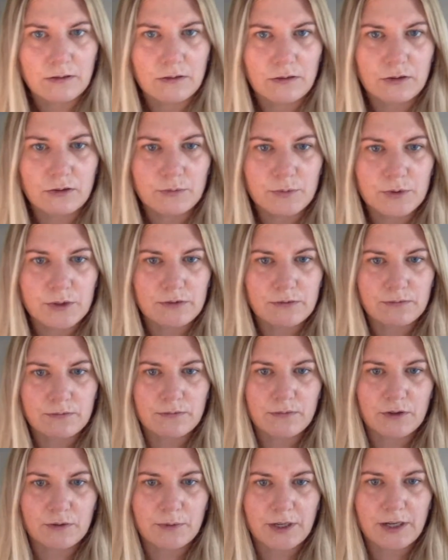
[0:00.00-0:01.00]
Oops.
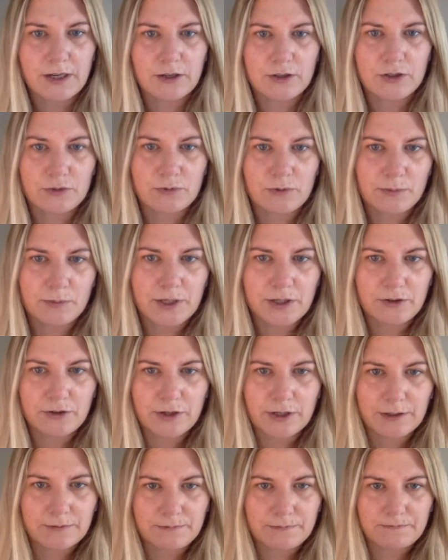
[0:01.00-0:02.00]
Oh my gosh, what am I
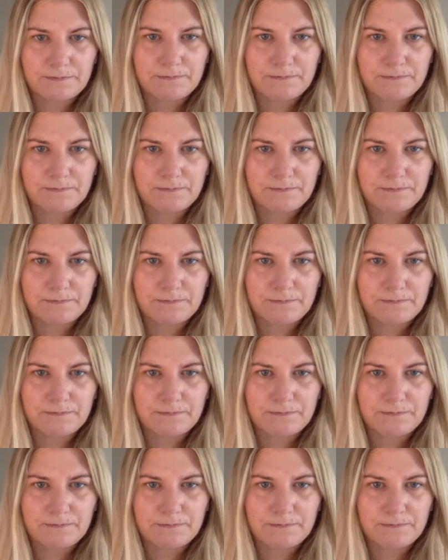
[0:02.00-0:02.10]
doing?